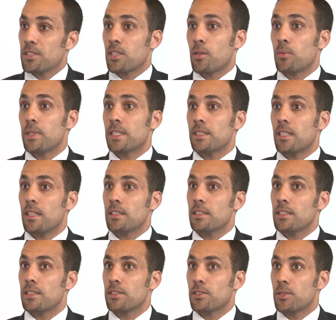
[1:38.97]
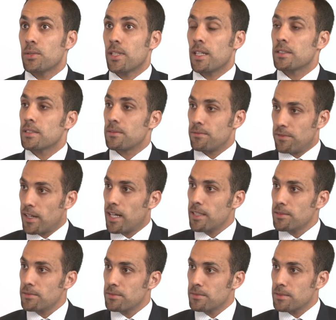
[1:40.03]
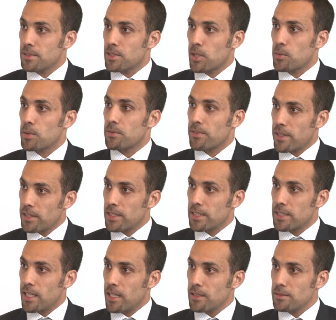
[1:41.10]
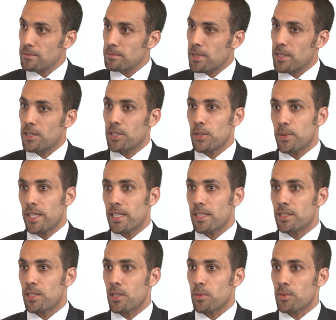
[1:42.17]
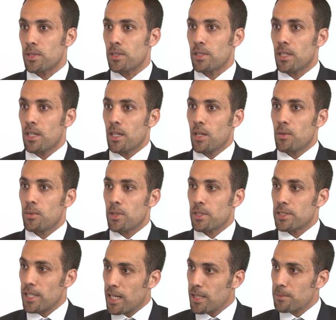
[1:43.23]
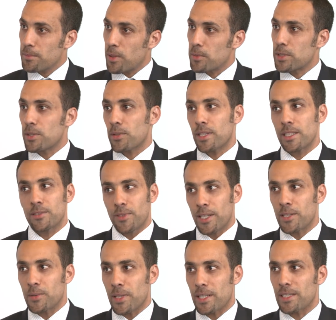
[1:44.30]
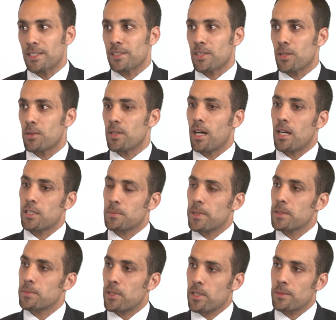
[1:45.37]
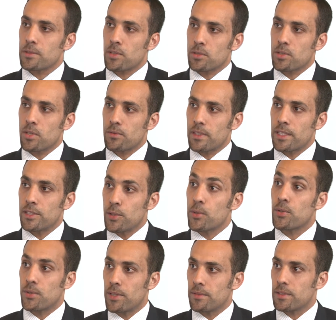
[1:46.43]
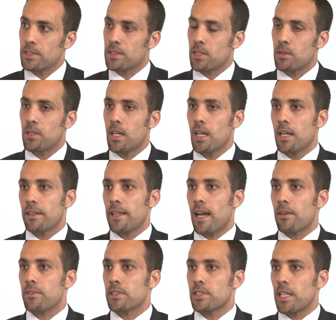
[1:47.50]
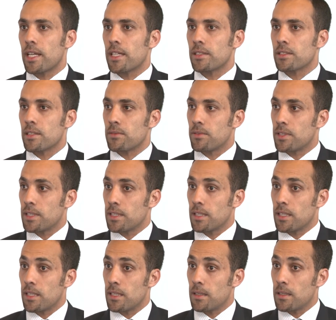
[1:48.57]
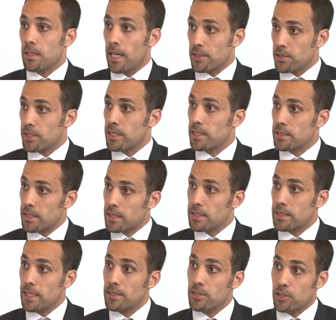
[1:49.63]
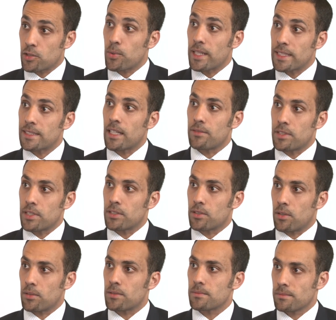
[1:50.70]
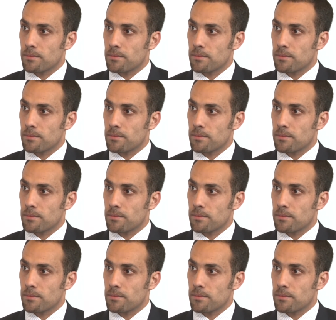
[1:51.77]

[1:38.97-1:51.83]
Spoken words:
So we started in 2005, so we're fairly young, but in the UAE, you know, we're young, but we do things very quickly. Yeah. So our space program is also very youth-driven, so the average age of the engineers at the center is 27 years old.